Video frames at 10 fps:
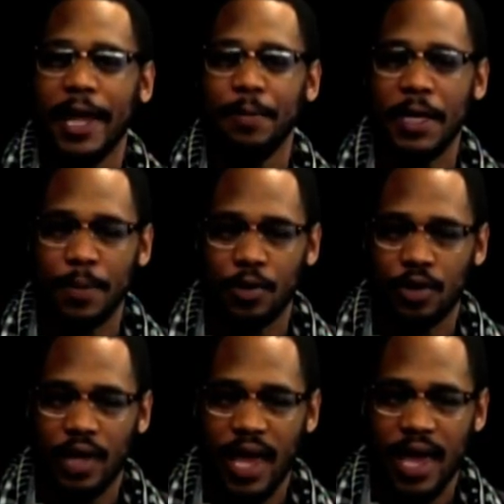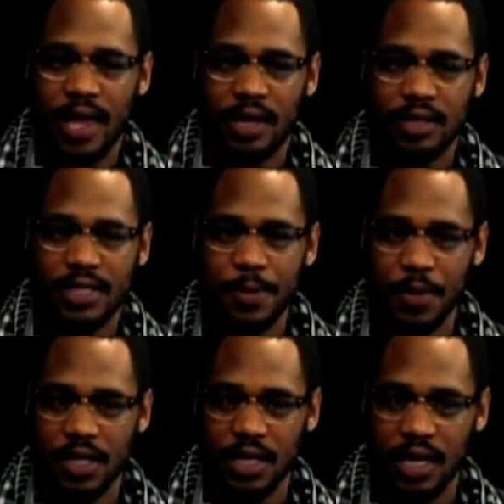nine people, and
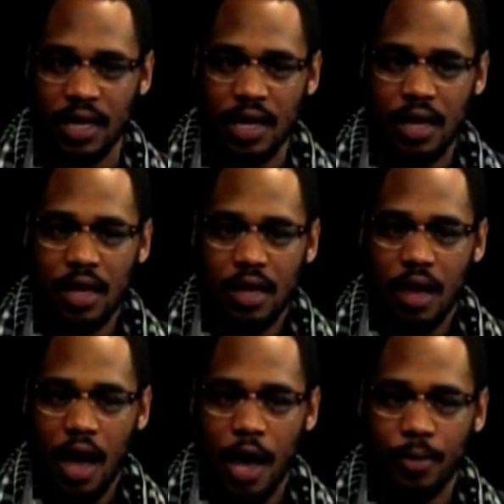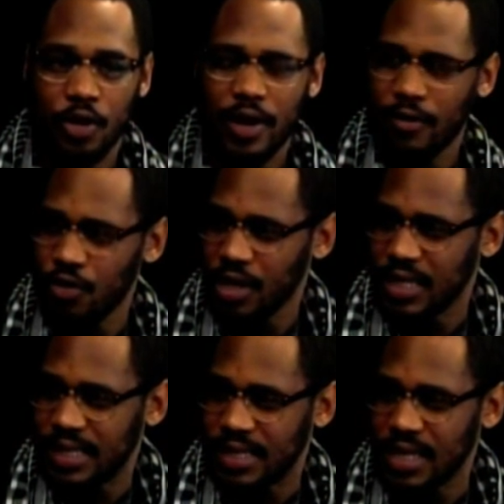typically um, you never
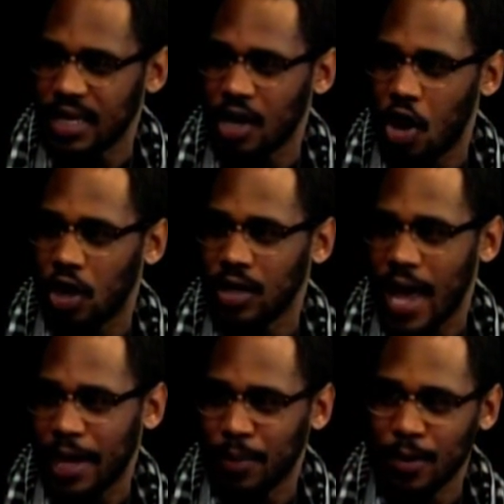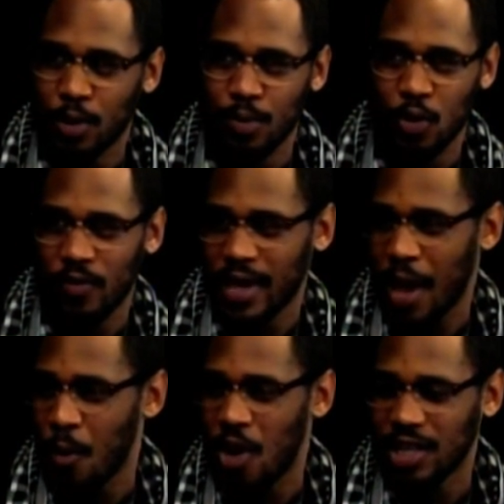really see all nine people moving
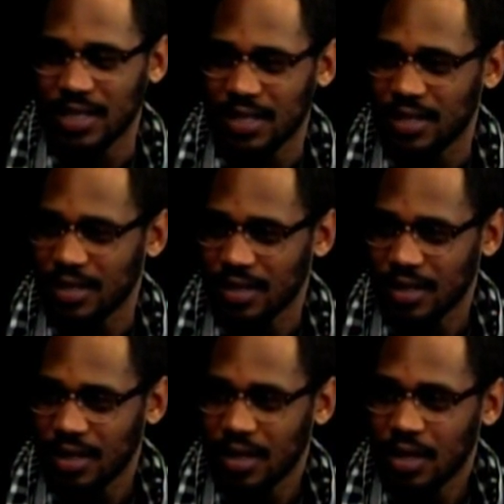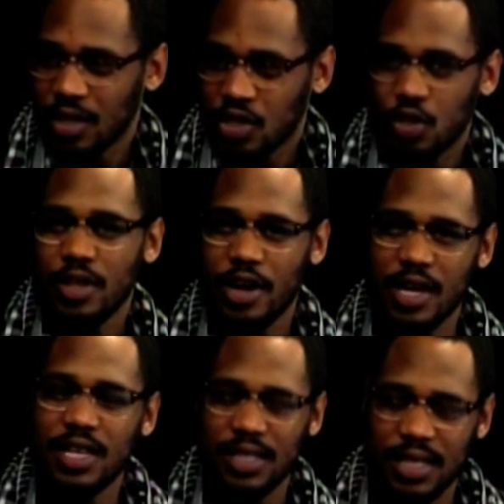at once. Mm-hmm. So there,
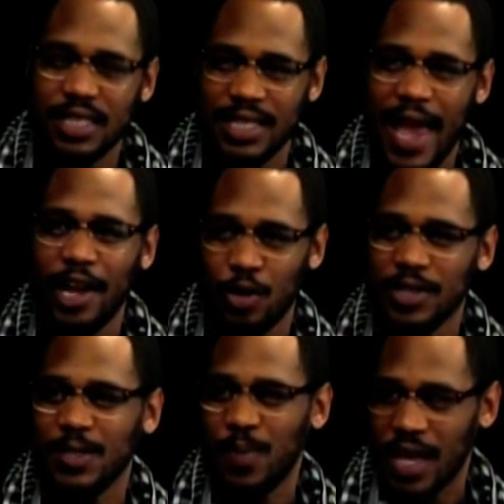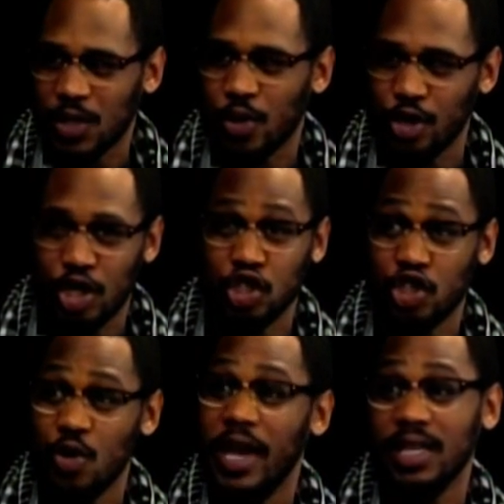it's it's an adequate space where you can
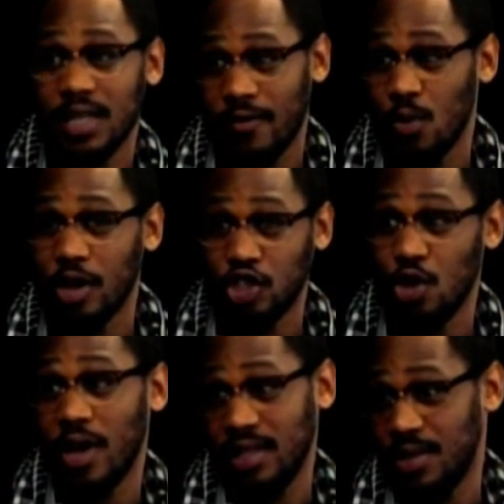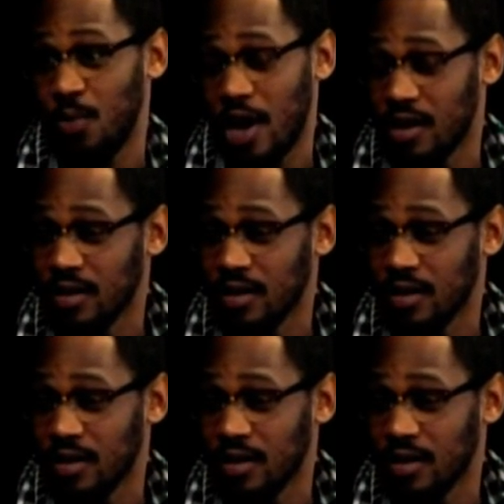showcase everyone and showcase them well.